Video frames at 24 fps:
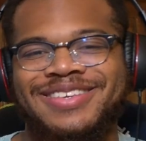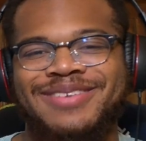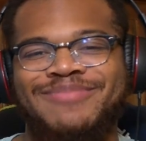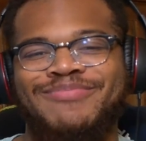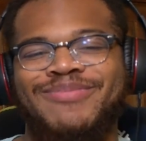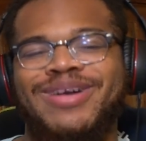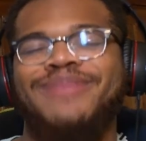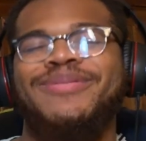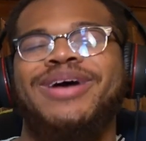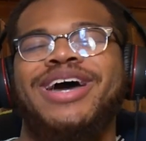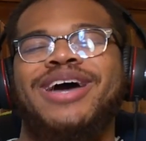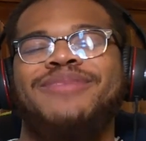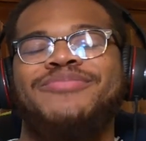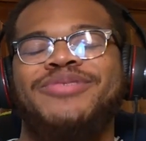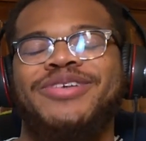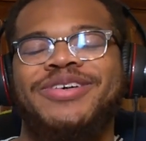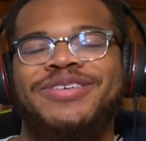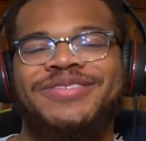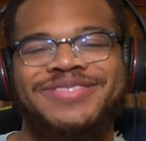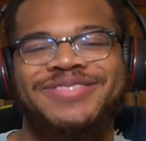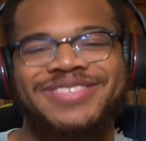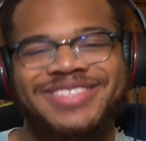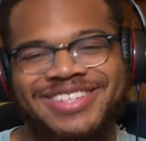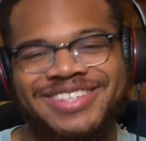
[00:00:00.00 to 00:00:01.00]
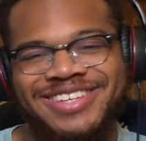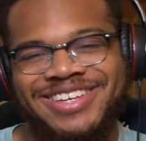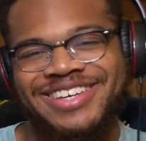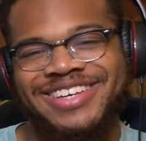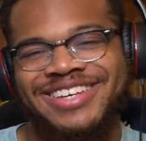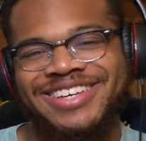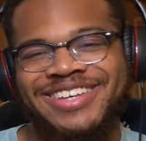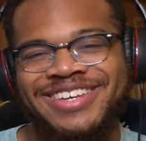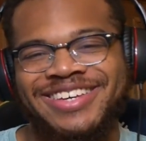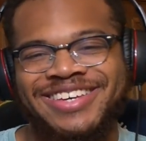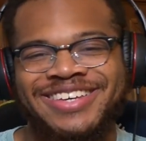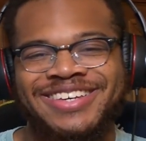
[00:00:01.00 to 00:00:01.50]
My bad, bro.
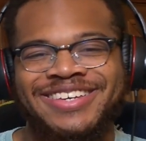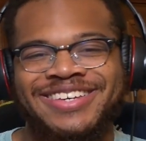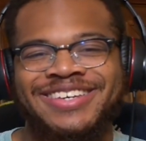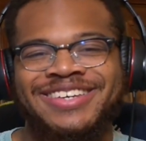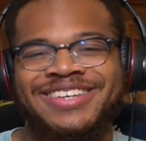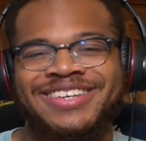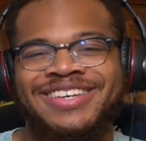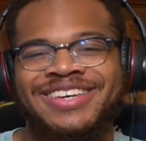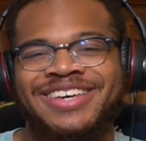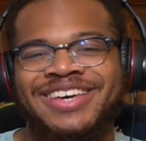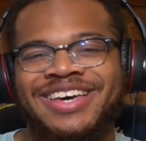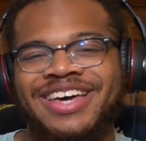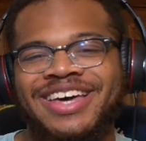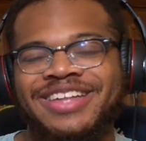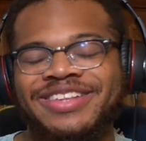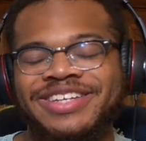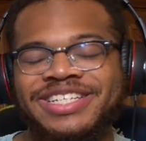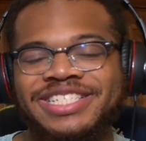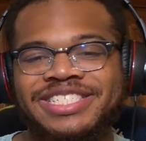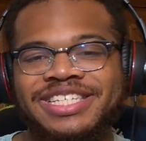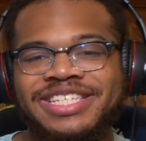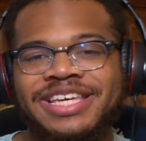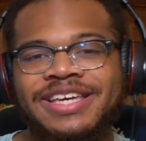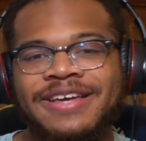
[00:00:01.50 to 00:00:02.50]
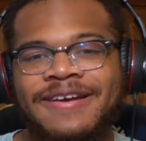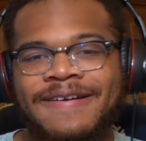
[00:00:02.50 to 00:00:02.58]
Alesi.